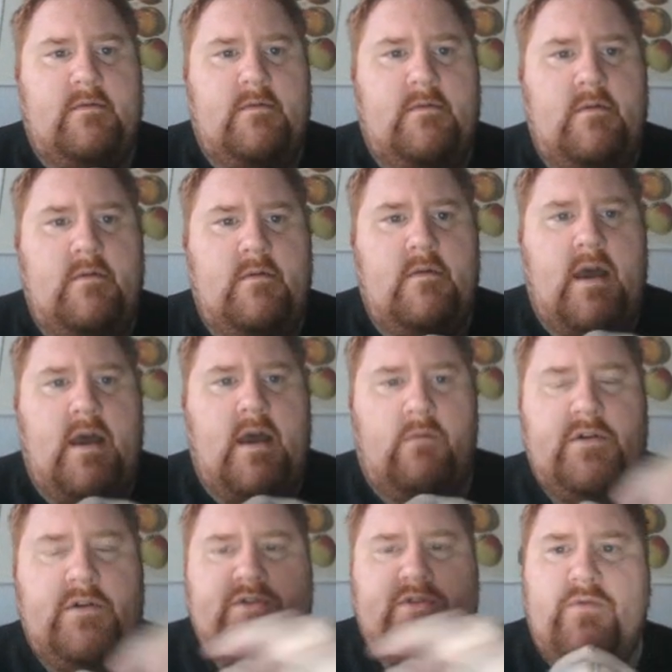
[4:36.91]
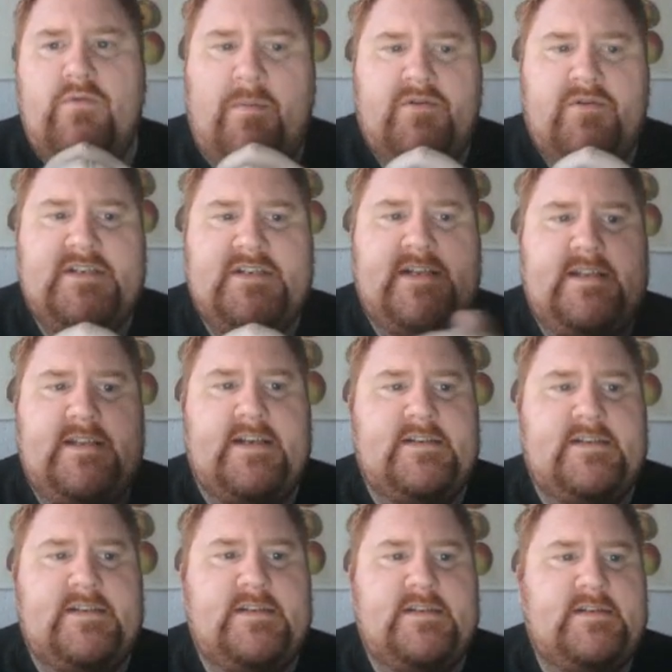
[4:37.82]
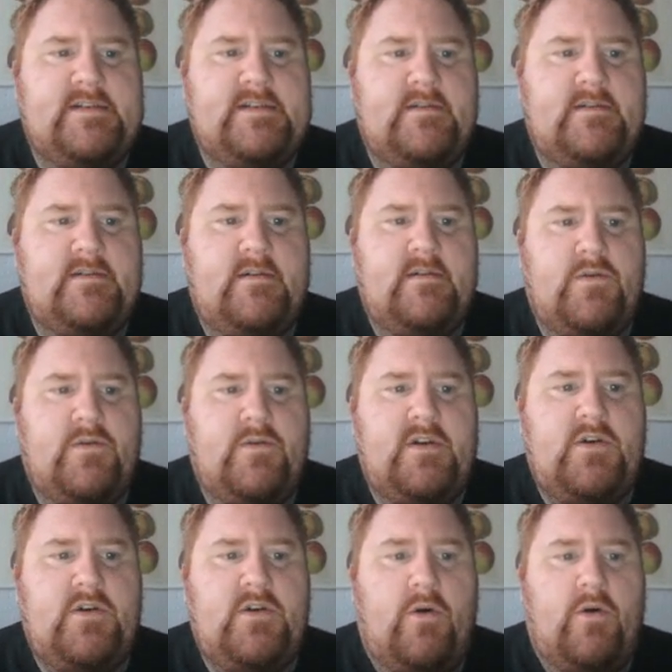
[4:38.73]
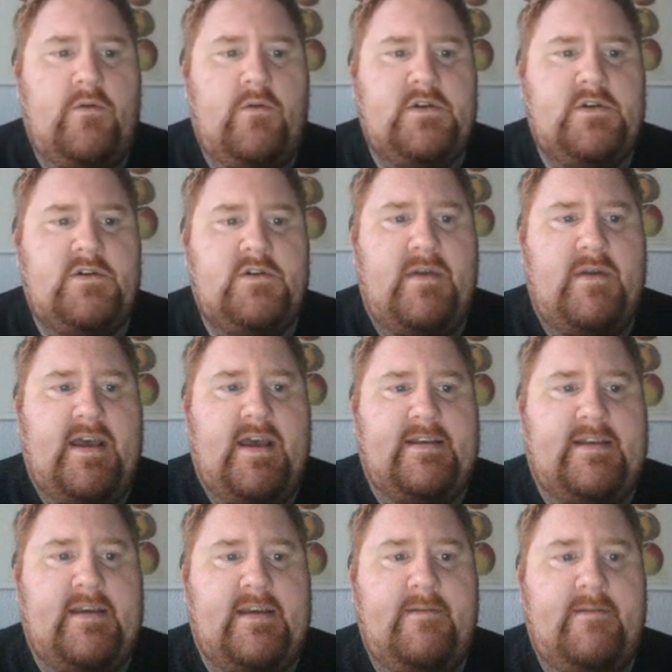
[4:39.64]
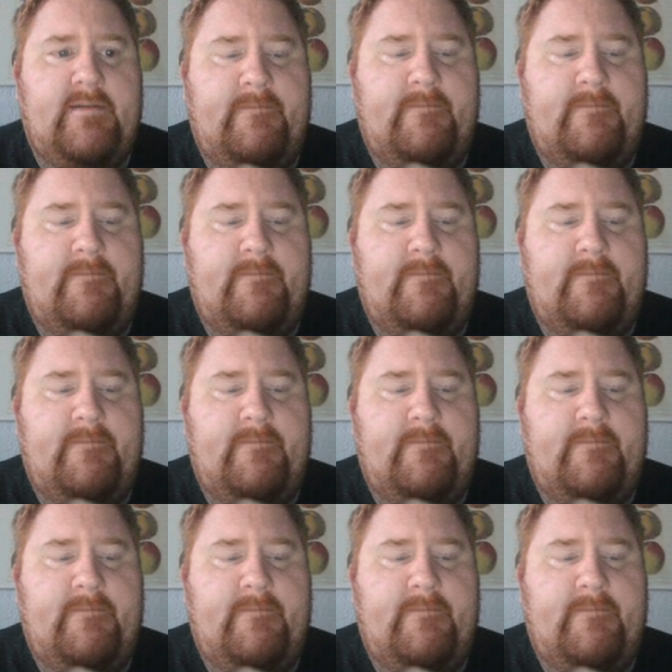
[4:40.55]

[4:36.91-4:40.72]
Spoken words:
how would you represent this? So the total is going to be 18,